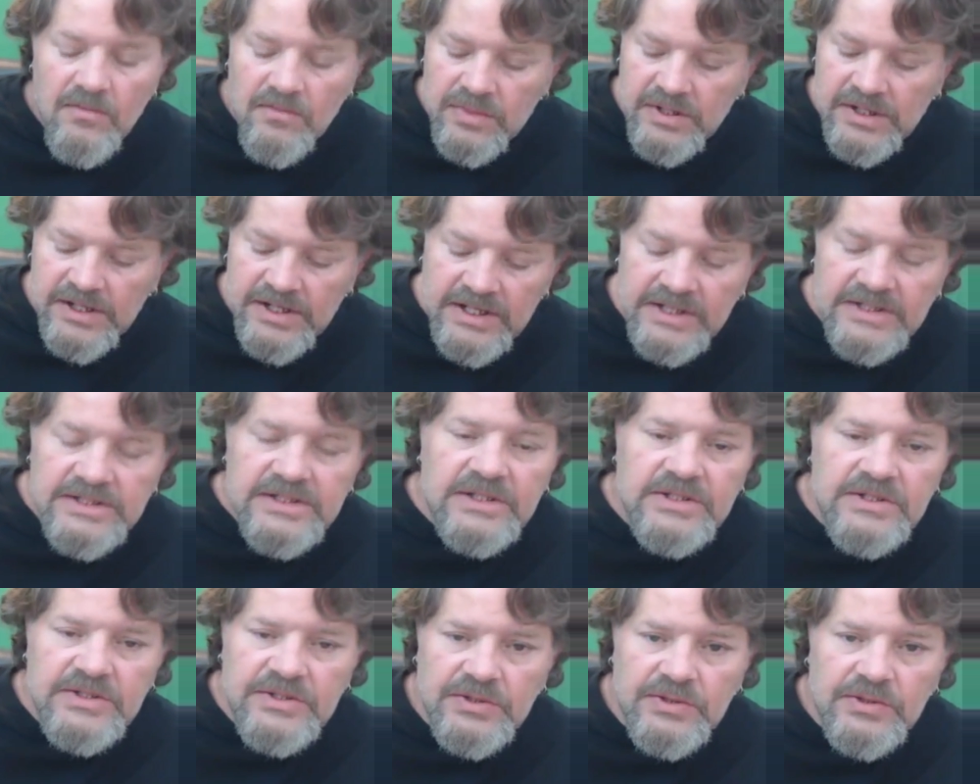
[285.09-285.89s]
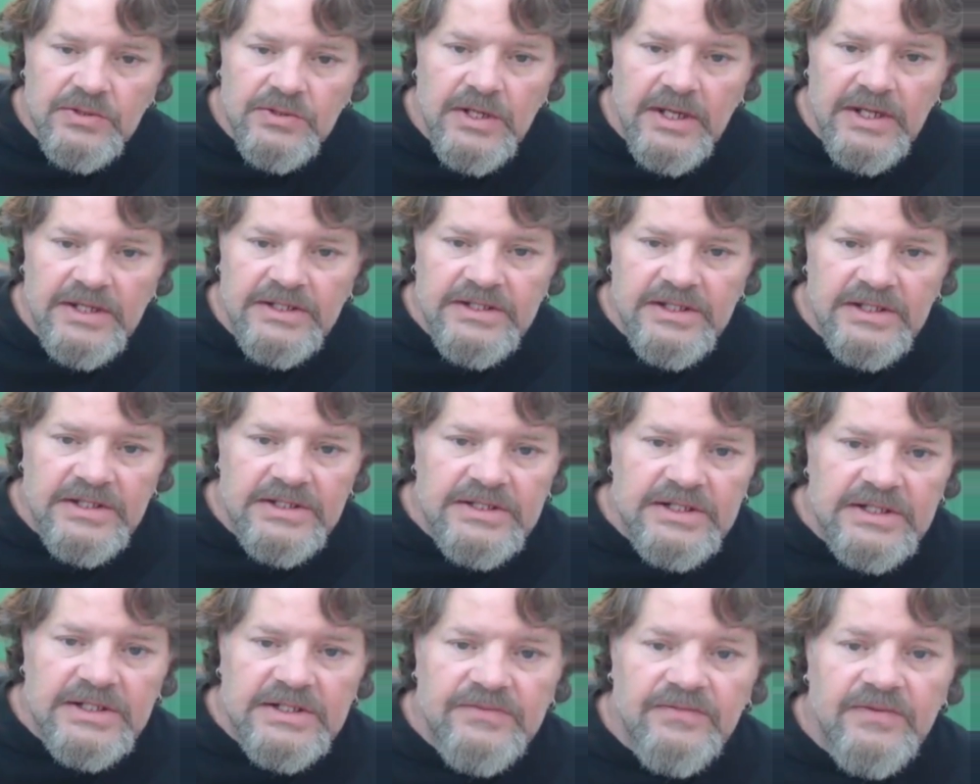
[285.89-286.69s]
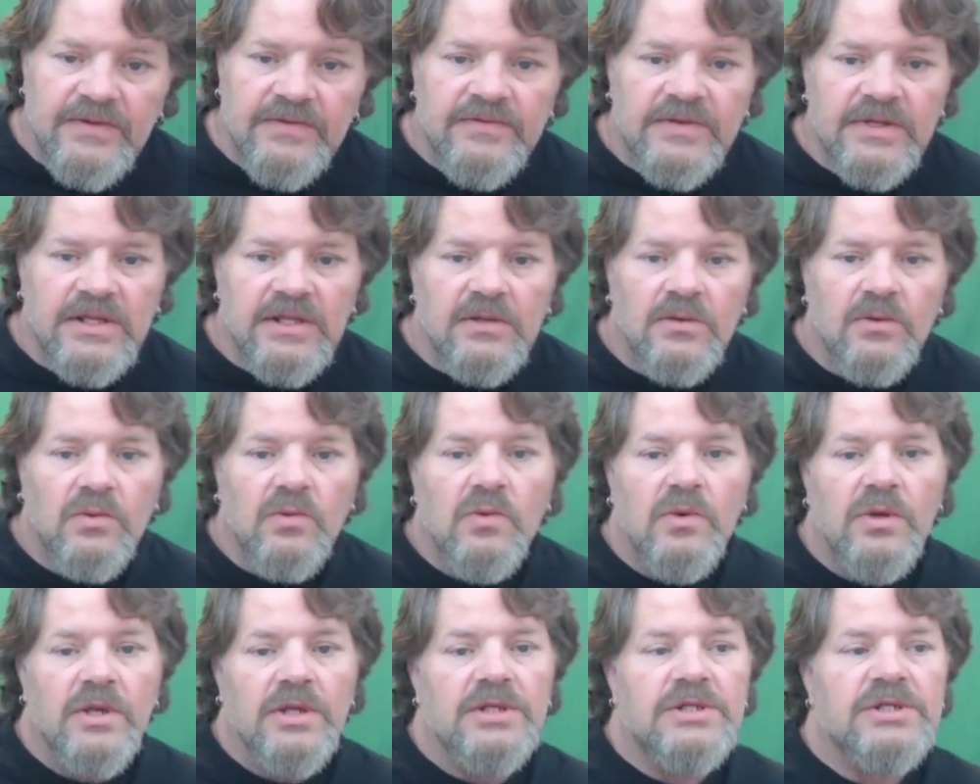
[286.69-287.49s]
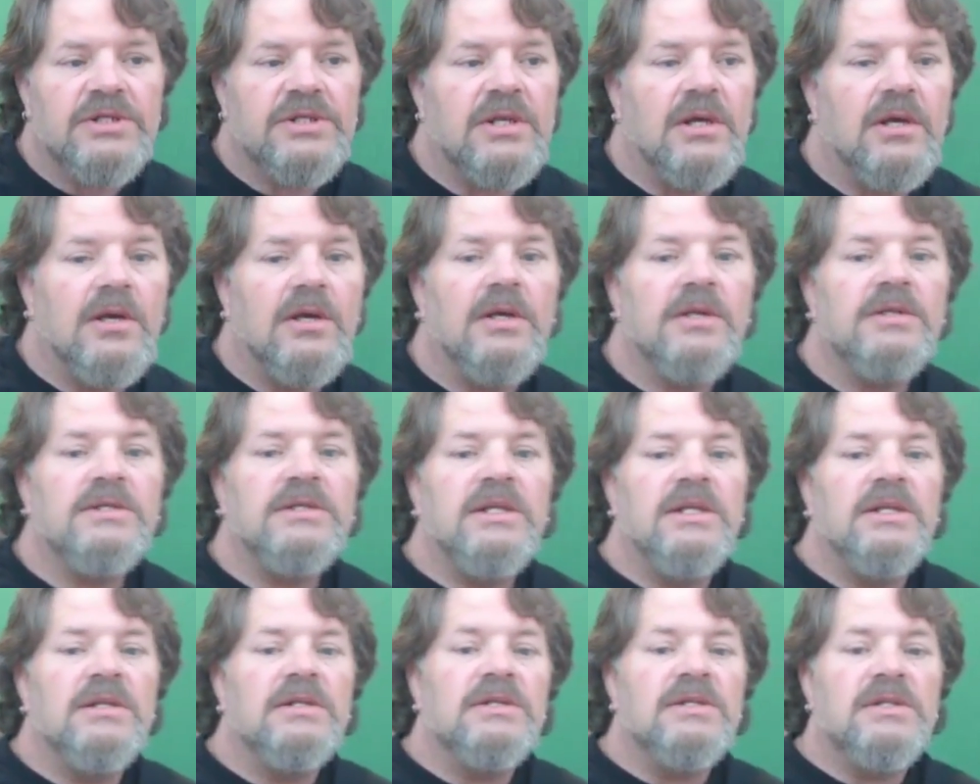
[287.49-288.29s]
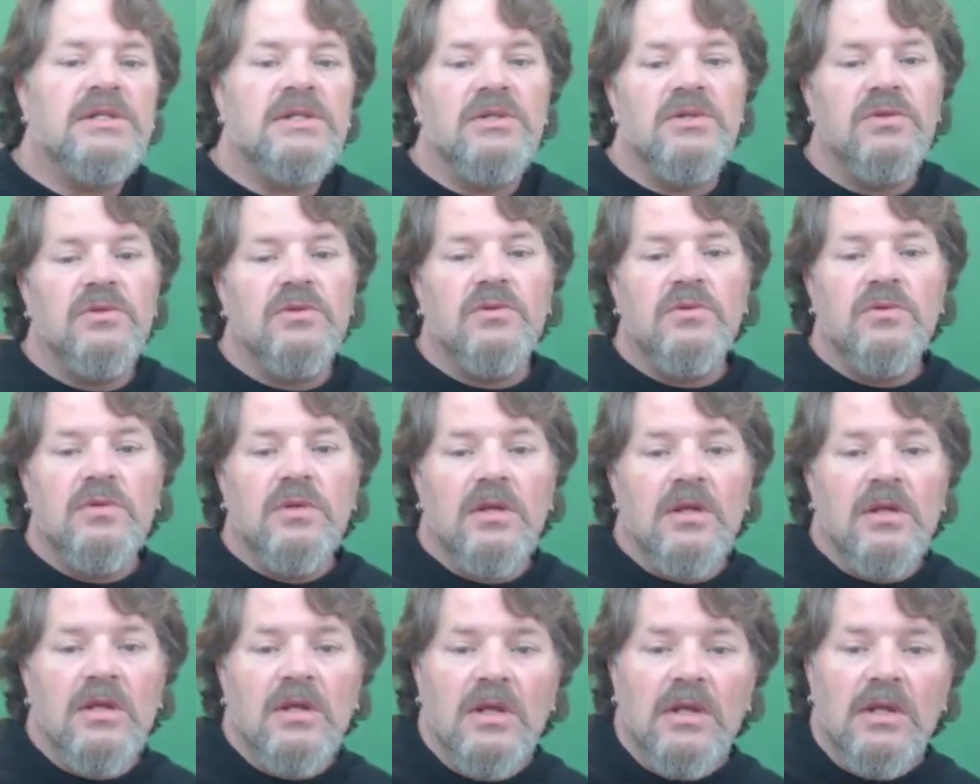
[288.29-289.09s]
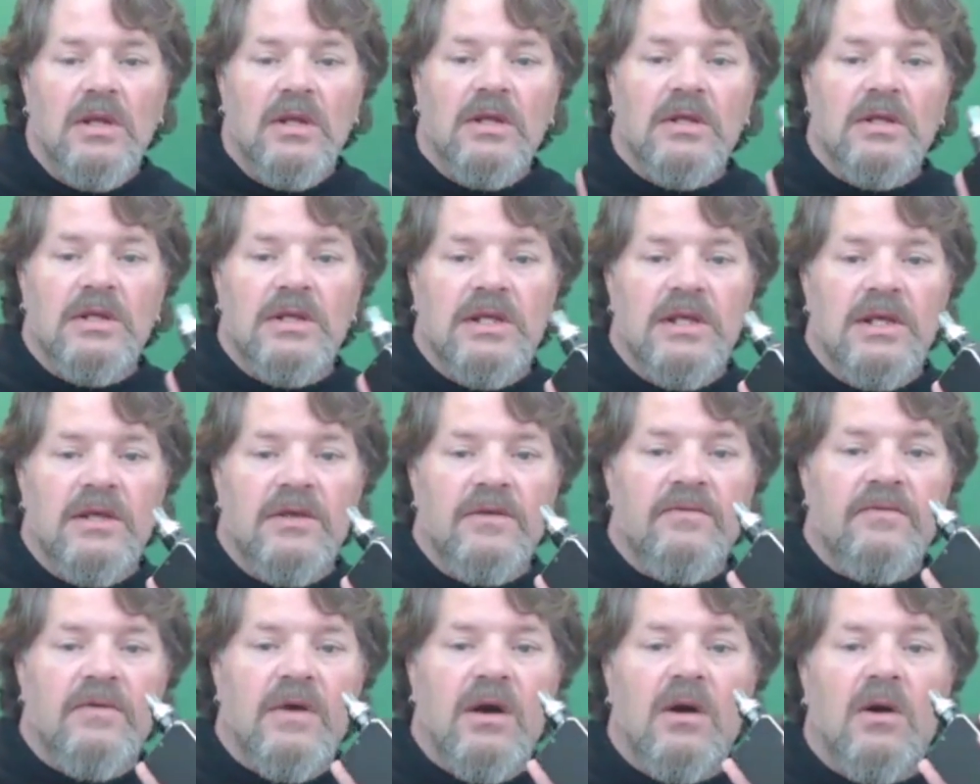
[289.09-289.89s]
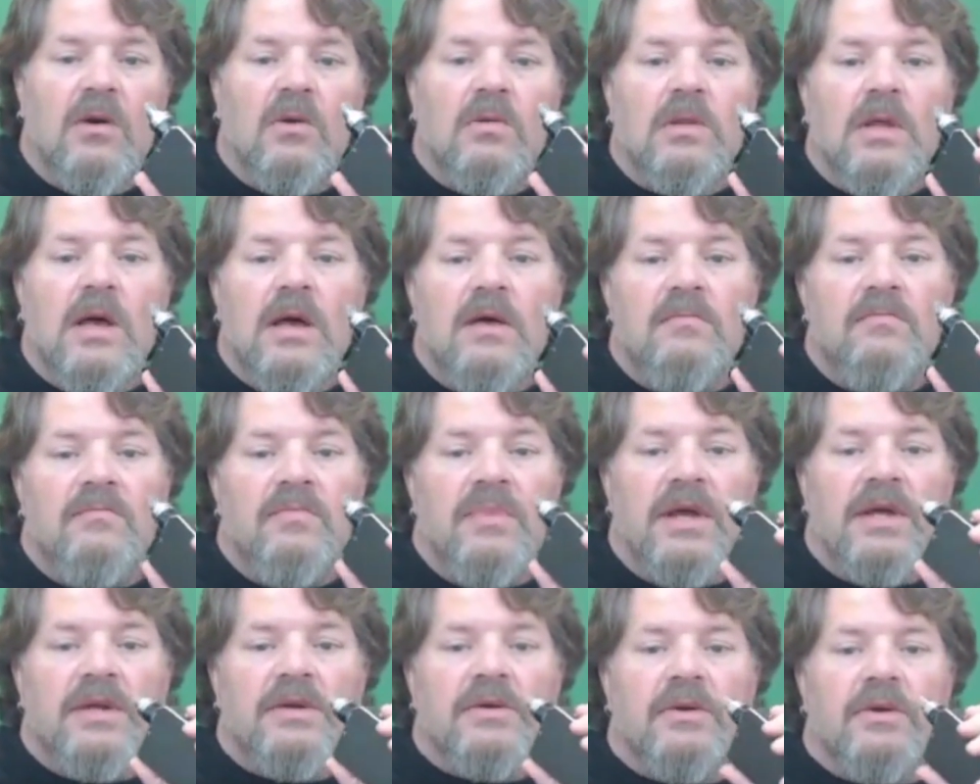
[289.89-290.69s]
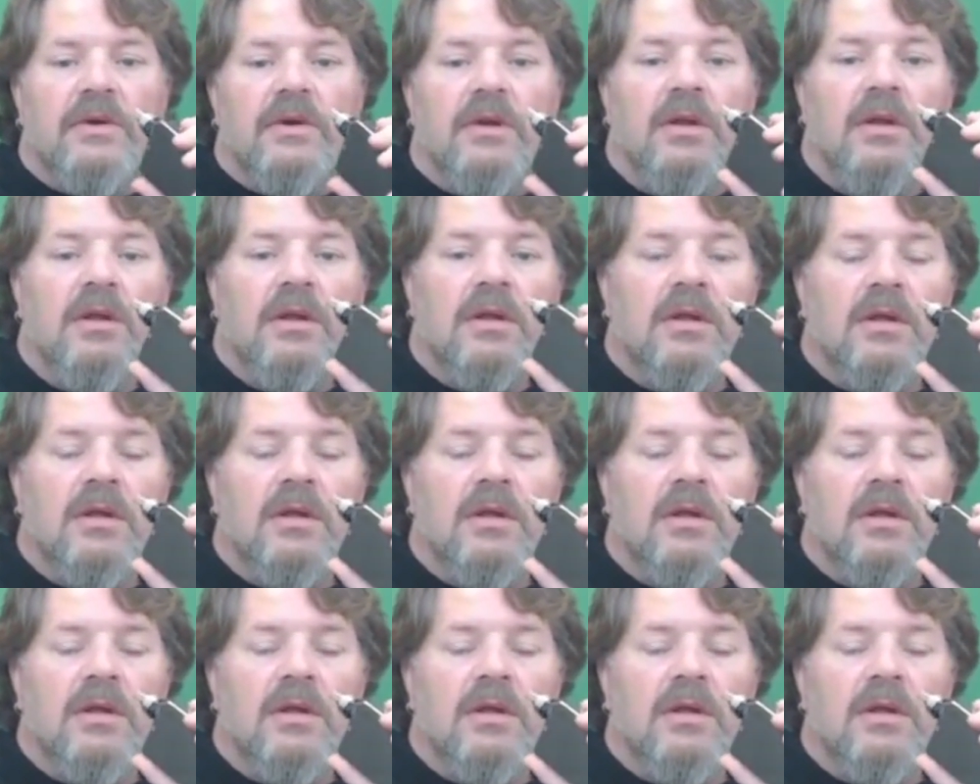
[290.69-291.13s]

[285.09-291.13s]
But it is a dual 18650, which tends to give a whole lot better